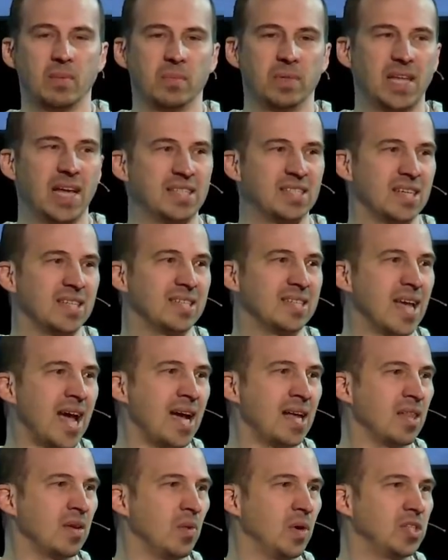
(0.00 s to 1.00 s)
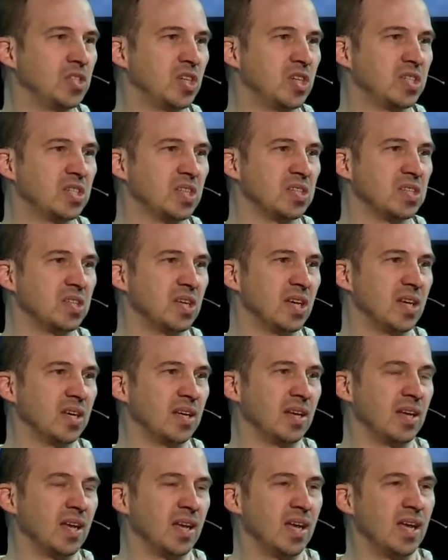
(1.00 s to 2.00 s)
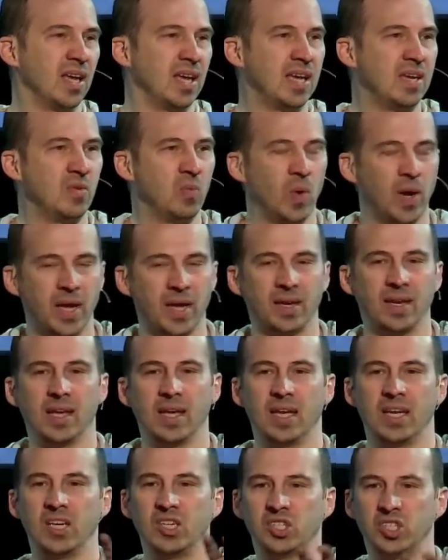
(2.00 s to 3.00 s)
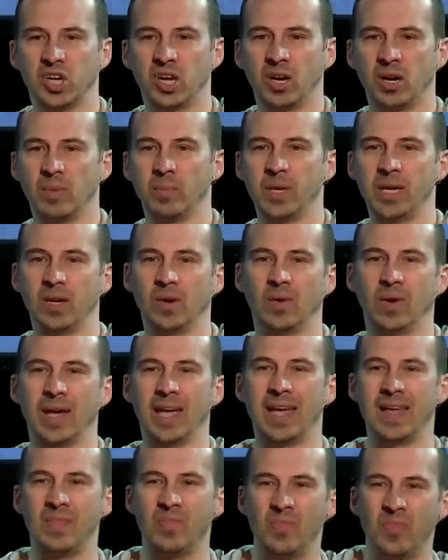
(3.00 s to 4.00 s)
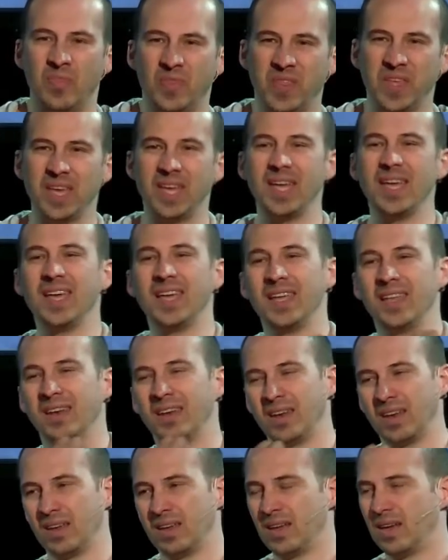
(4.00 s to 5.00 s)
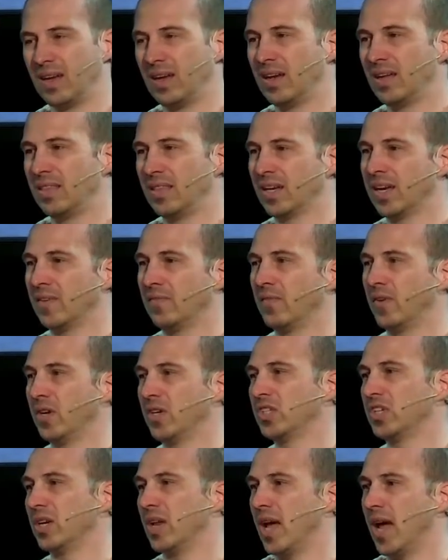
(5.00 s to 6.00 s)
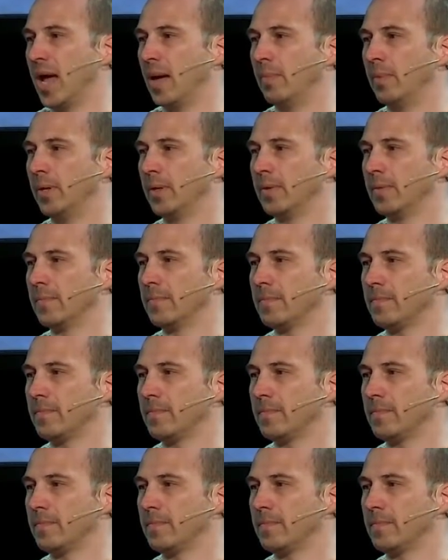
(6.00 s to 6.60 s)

That's exactly what Jesus did. He went, he shared a meal, and then the conversion happened.